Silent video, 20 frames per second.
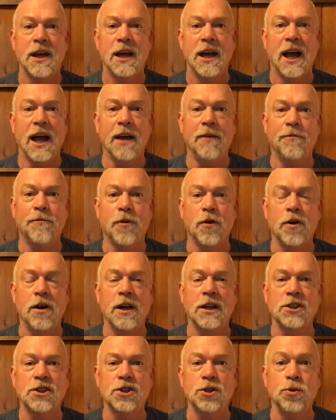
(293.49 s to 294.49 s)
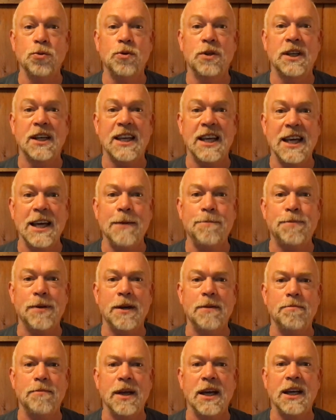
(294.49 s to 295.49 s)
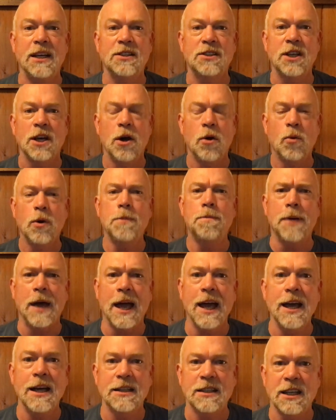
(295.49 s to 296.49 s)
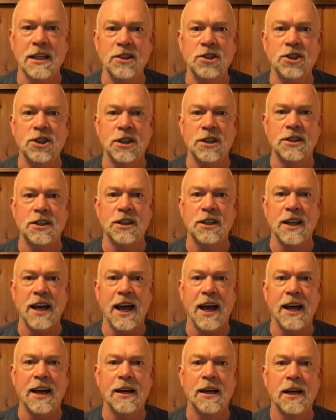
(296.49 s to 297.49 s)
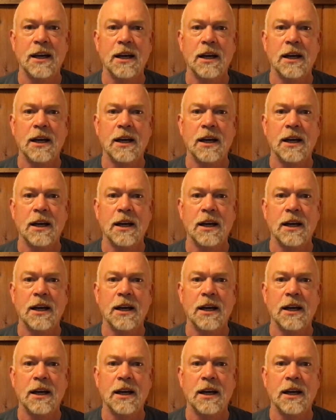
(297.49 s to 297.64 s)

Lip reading: And for us to keep it means we pay attention to that.